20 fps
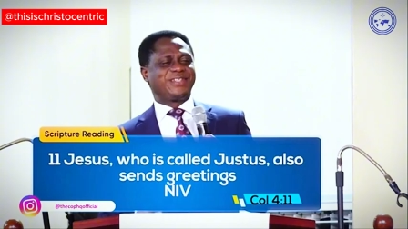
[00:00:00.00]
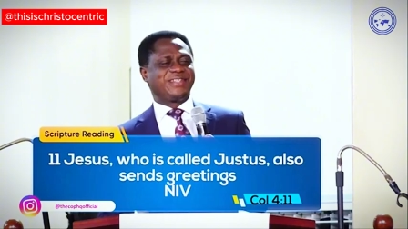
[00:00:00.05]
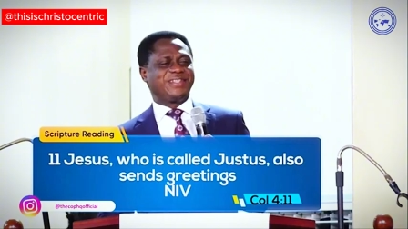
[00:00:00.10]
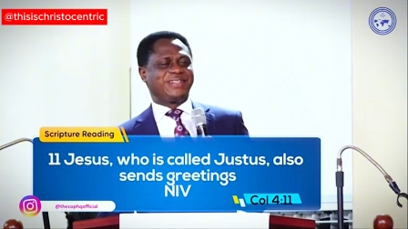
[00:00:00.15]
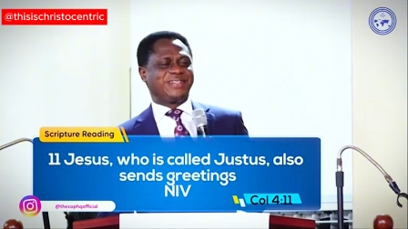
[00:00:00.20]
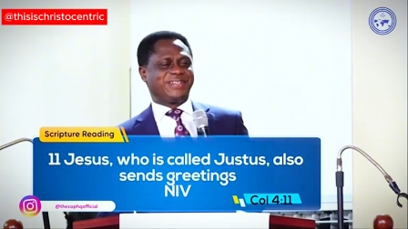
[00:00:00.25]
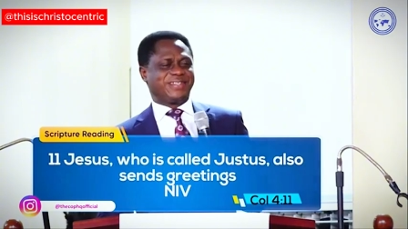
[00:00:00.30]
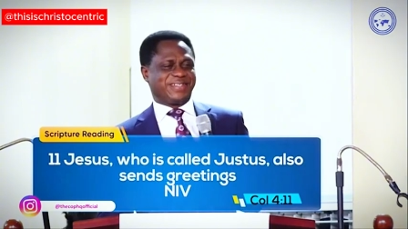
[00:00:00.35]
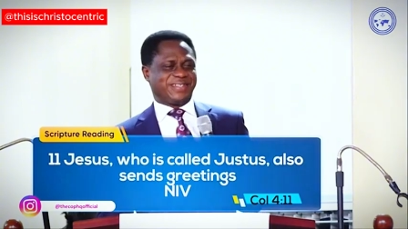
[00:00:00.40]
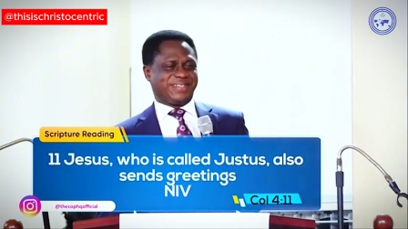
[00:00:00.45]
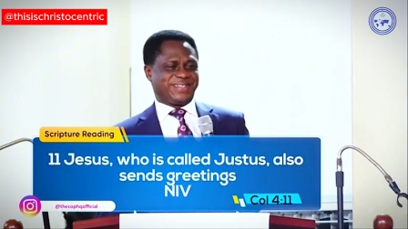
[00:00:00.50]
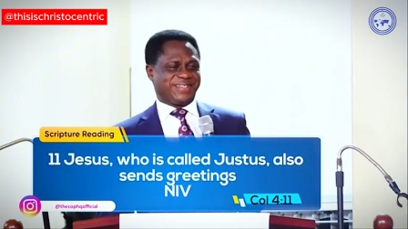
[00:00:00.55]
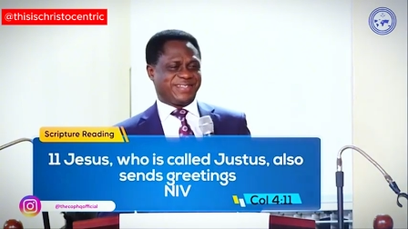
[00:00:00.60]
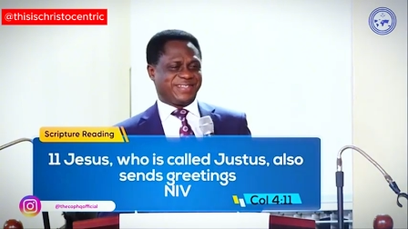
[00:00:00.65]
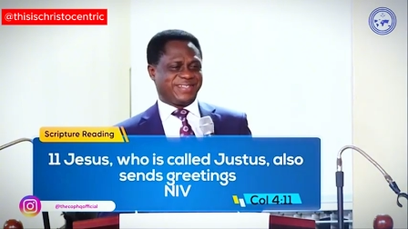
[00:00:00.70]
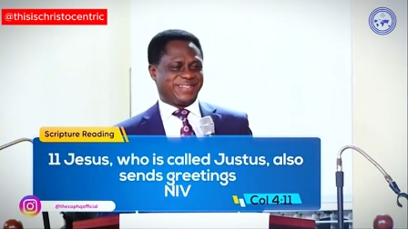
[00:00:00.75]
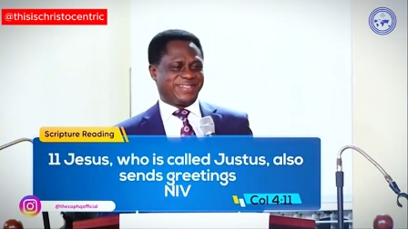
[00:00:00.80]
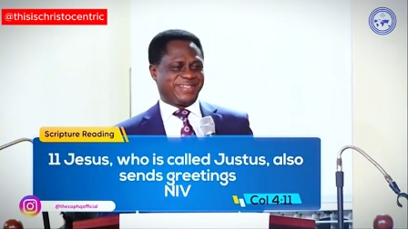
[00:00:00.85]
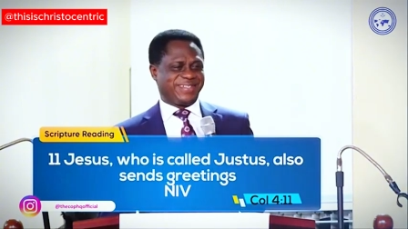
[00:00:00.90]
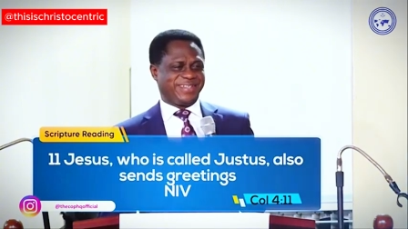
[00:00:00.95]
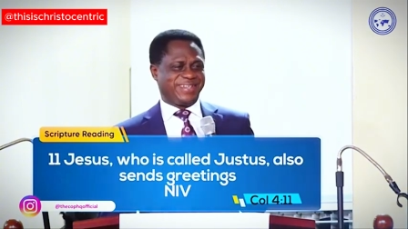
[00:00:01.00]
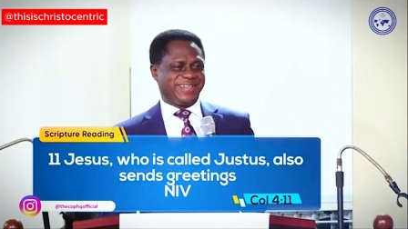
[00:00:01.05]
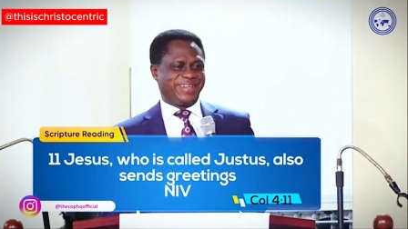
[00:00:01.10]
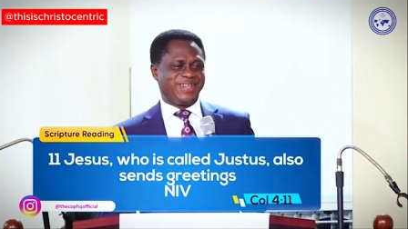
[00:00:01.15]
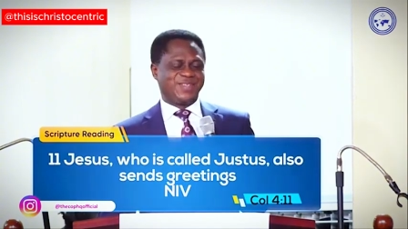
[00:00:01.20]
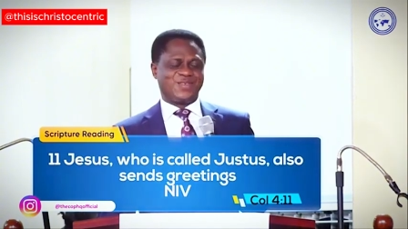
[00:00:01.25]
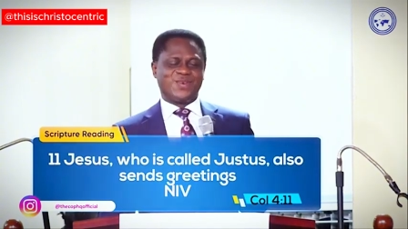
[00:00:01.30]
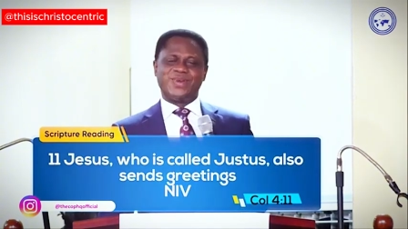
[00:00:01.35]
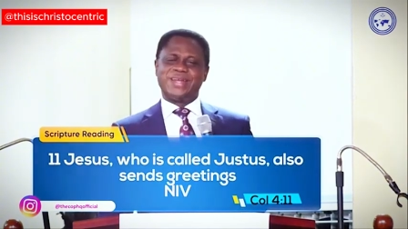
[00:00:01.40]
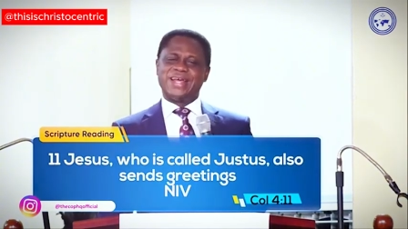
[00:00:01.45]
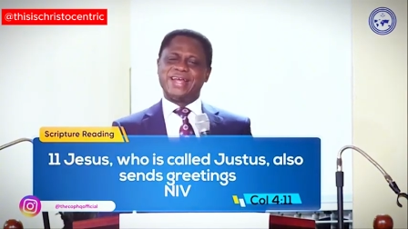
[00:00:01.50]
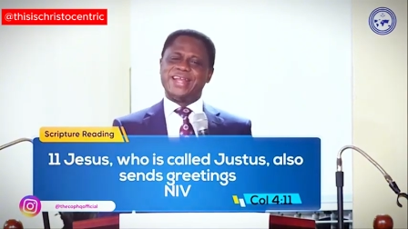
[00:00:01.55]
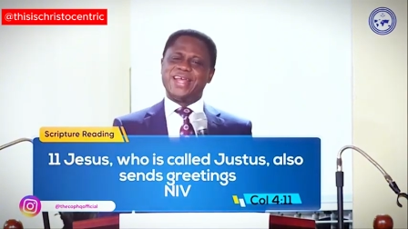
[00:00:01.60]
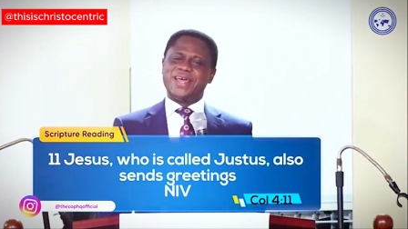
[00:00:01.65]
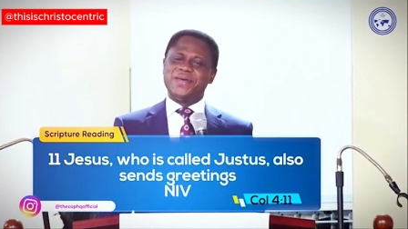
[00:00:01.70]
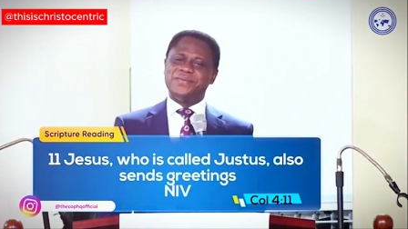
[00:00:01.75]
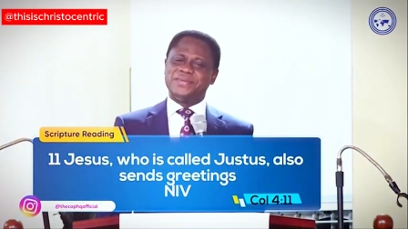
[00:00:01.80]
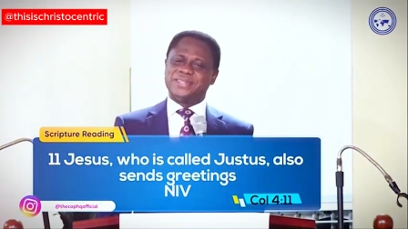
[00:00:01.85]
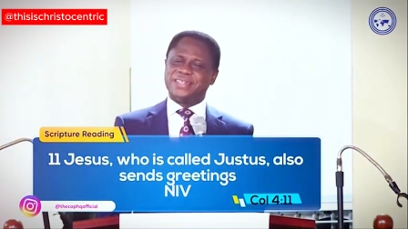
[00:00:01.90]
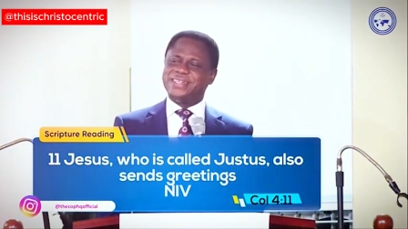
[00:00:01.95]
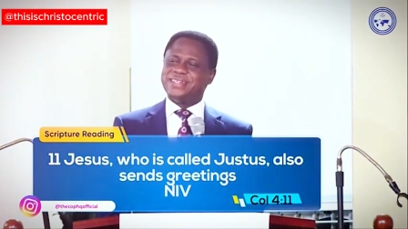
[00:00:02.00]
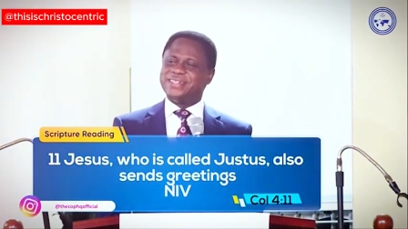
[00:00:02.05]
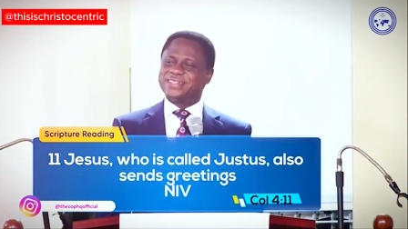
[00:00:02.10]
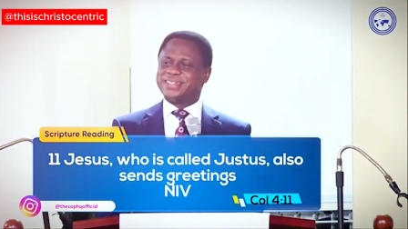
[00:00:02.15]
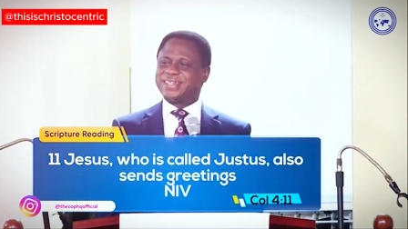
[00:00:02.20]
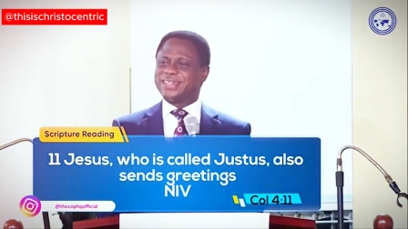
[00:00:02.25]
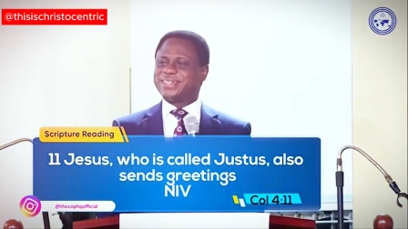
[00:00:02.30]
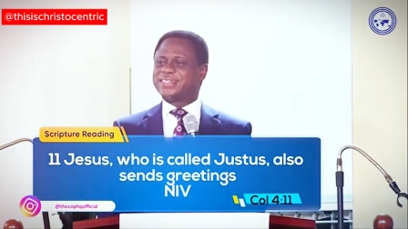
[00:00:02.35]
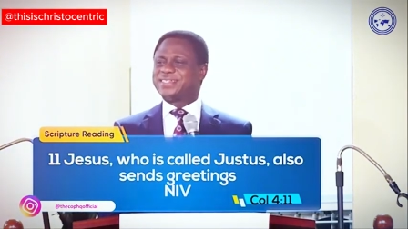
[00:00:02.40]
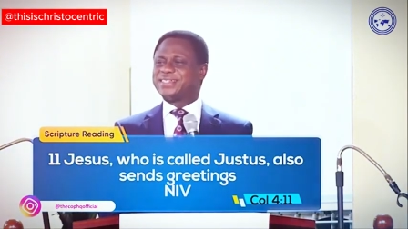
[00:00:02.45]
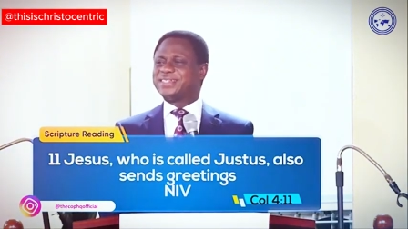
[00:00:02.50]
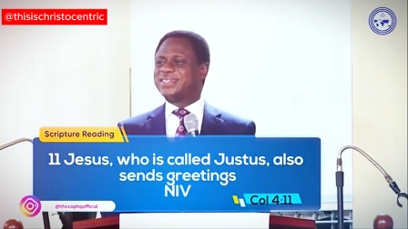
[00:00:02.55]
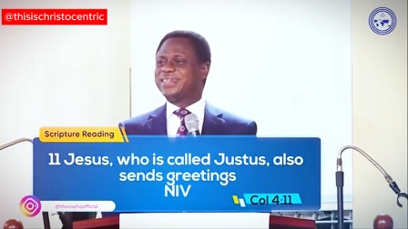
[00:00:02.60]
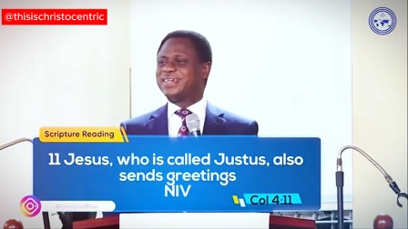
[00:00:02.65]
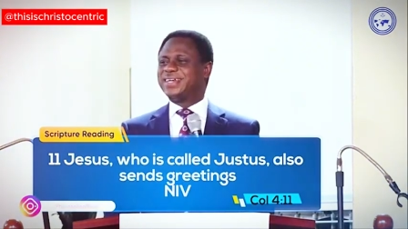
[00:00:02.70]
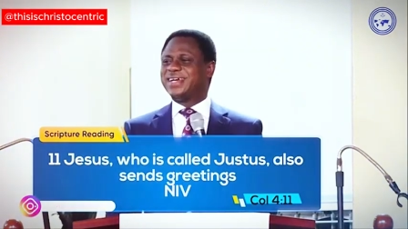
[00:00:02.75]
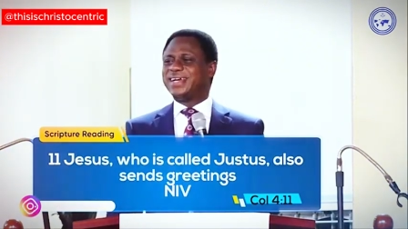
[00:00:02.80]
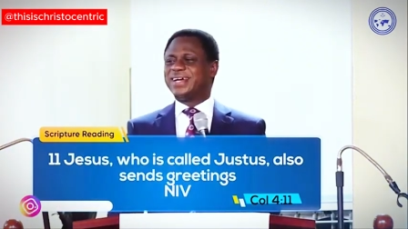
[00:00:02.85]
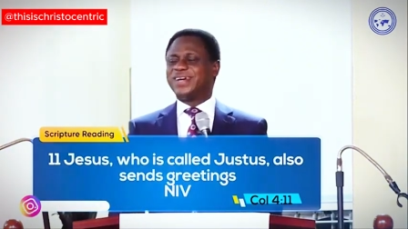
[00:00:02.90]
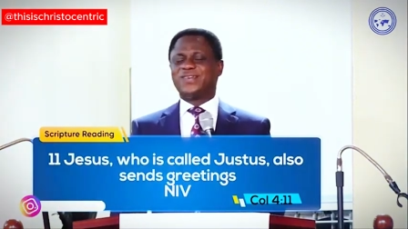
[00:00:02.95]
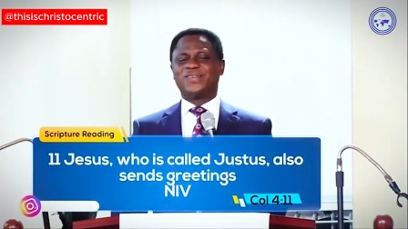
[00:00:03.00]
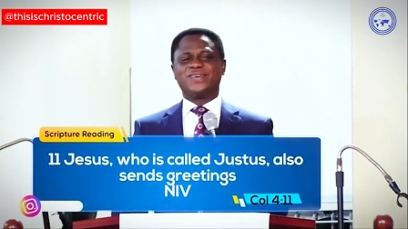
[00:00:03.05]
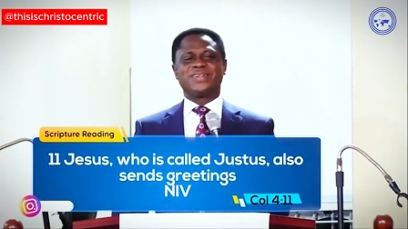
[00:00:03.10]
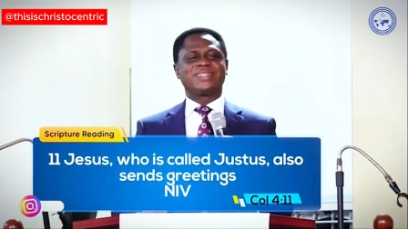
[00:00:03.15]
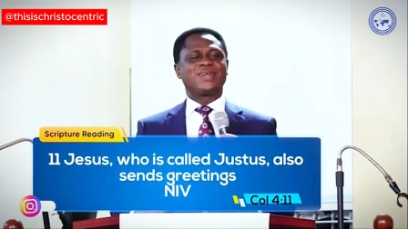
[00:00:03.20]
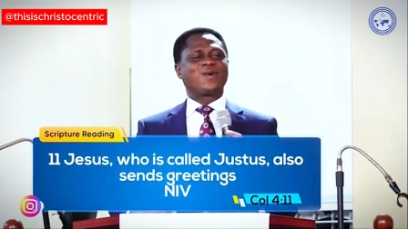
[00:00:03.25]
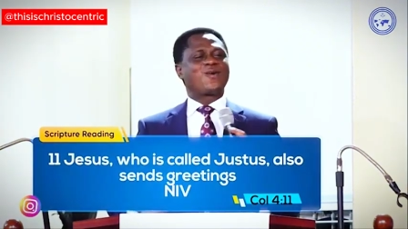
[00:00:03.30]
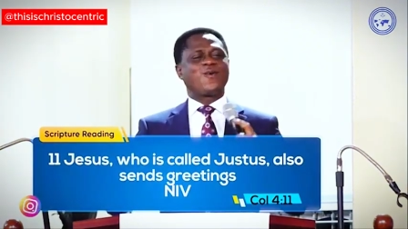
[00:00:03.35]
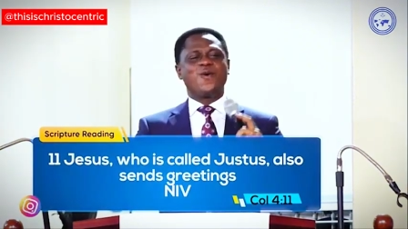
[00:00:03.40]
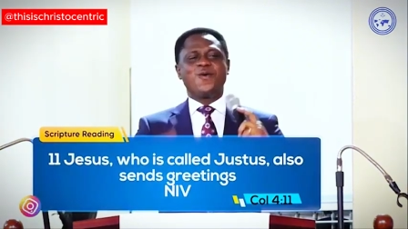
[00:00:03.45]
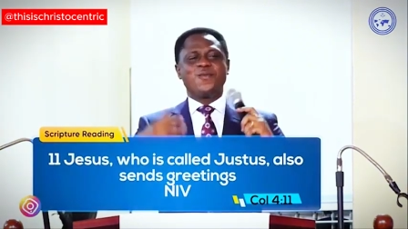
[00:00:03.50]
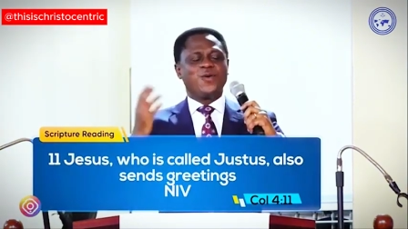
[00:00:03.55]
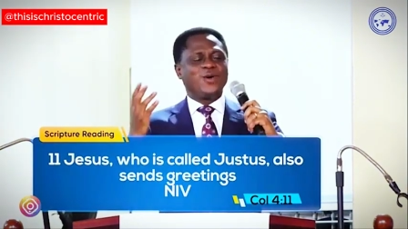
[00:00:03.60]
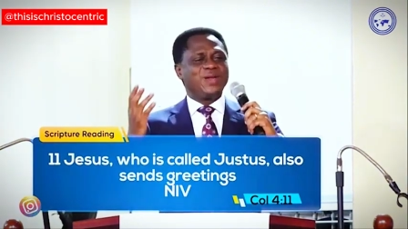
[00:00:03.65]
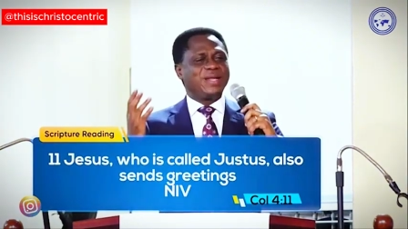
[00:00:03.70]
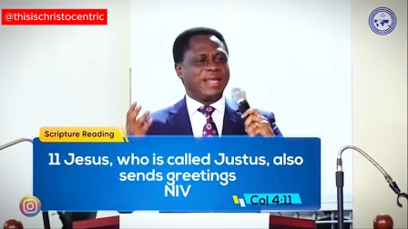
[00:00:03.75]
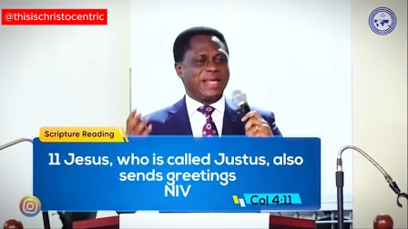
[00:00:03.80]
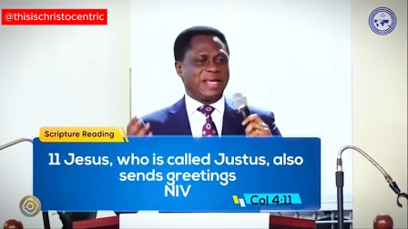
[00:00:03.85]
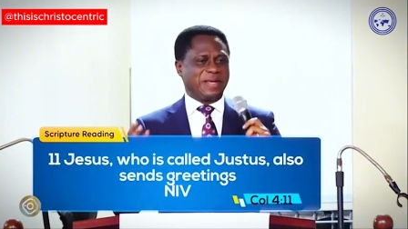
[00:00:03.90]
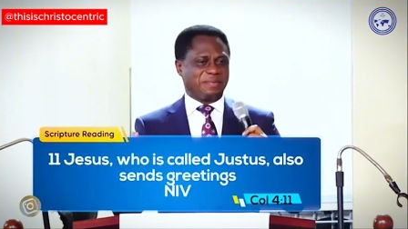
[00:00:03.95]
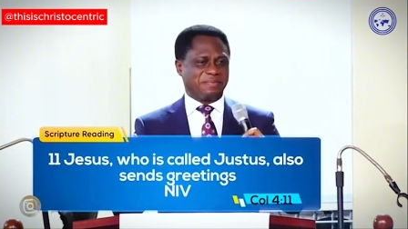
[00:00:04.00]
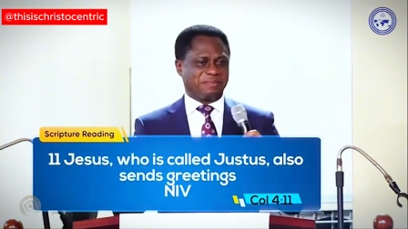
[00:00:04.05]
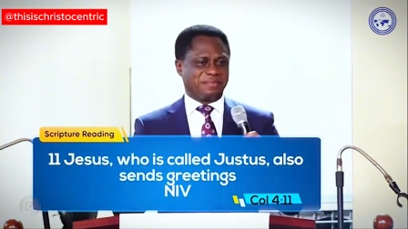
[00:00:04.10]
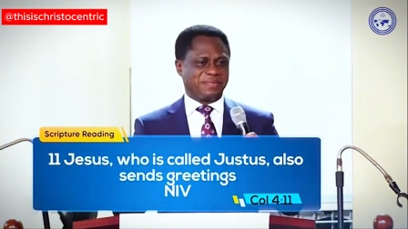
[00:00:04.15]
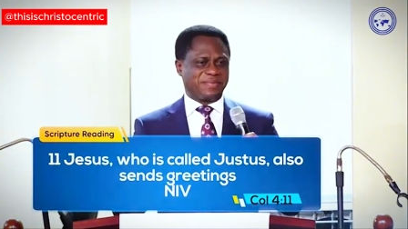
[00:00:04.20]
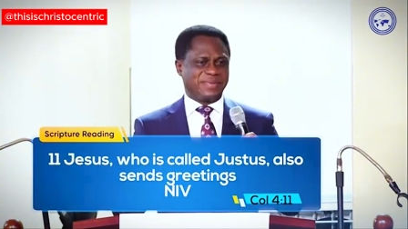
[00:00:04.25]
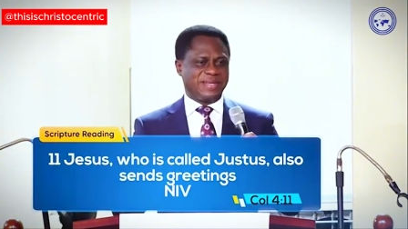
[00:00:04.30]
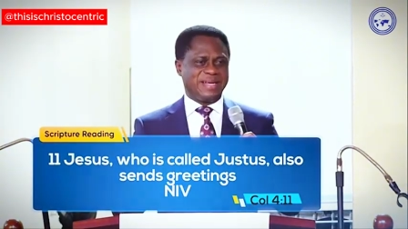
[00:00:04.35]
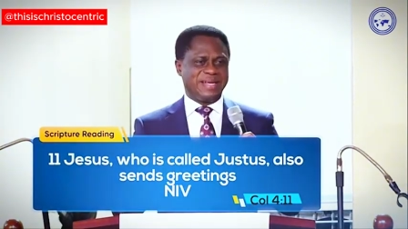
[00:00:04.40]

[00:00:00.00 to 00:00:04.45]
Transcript: Jesus. So the name Jesus was a common name.